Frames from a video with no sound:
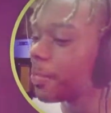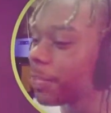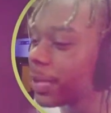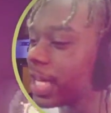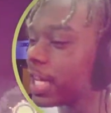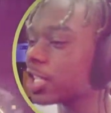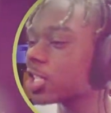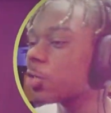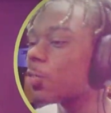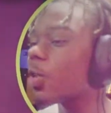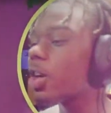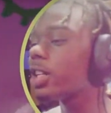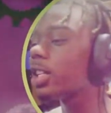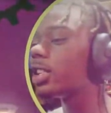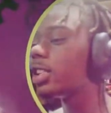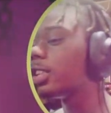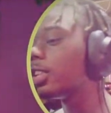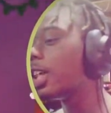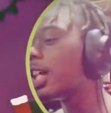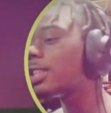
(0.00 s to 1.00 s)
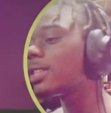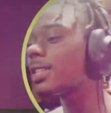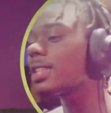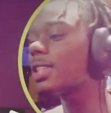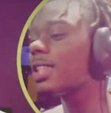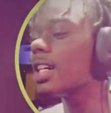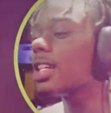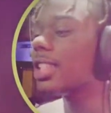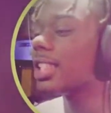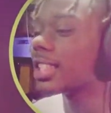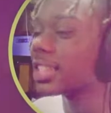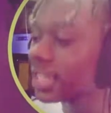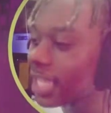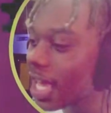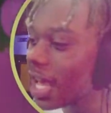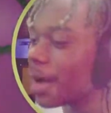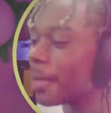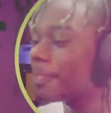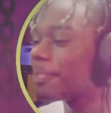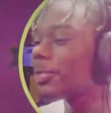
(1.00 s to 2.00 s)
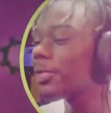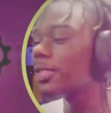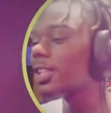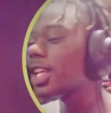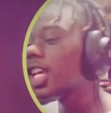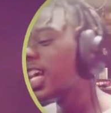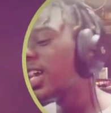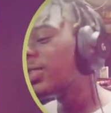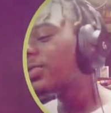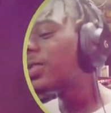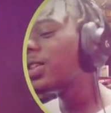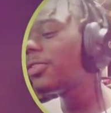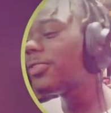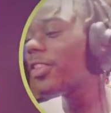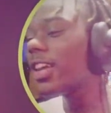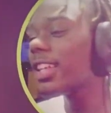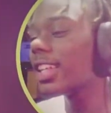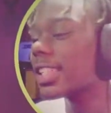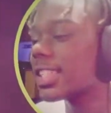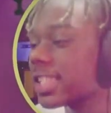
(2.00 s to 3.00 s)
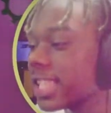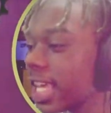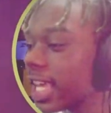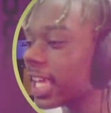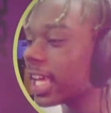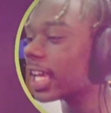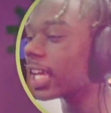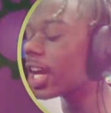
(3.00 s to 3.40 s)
peace, one of the legends to the death. We finna sing it,